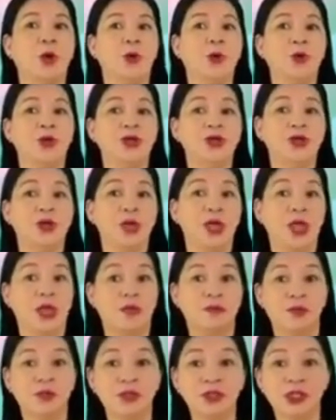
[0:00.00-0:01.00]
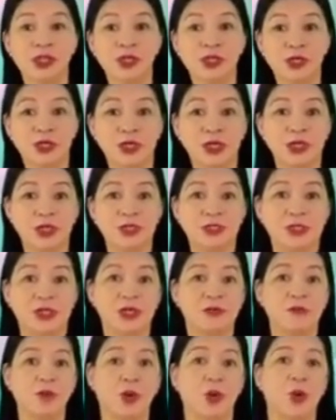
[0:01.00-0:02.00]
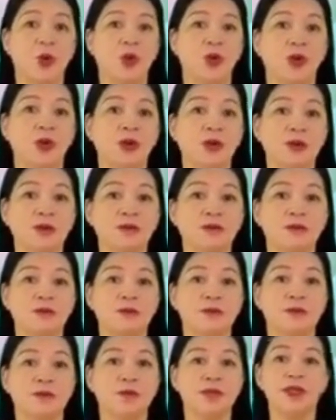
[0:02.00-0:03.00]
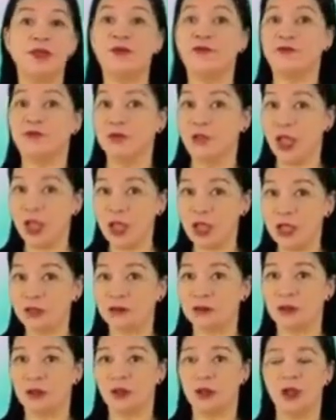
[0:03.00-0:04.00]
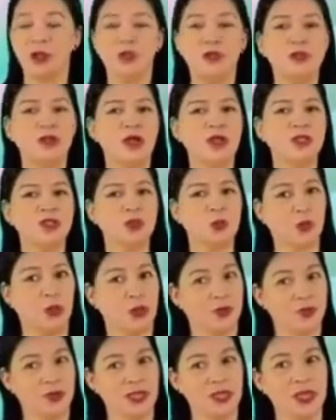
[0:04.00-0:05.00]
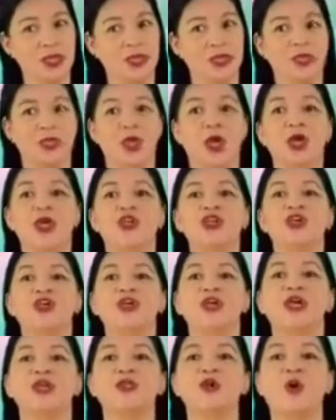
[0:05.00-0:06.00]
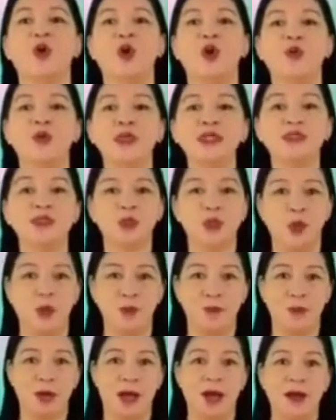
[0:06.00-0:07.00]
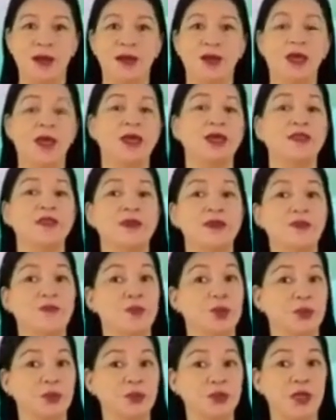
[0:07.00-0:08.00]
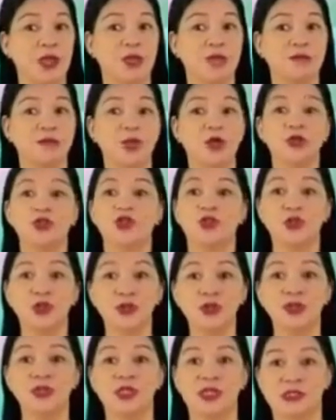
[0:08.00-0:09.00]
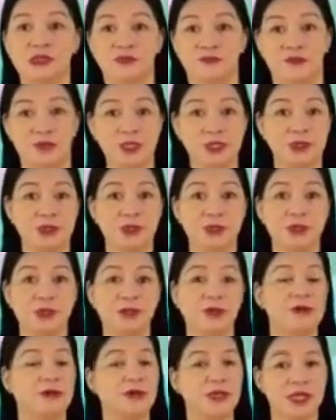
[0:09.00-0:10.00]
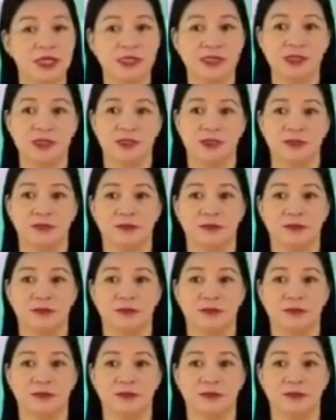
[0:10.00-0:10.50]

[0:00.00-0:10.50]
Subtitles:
Were you able to learn them all? If not, don't worry. You can always go back and review them through this video lesson.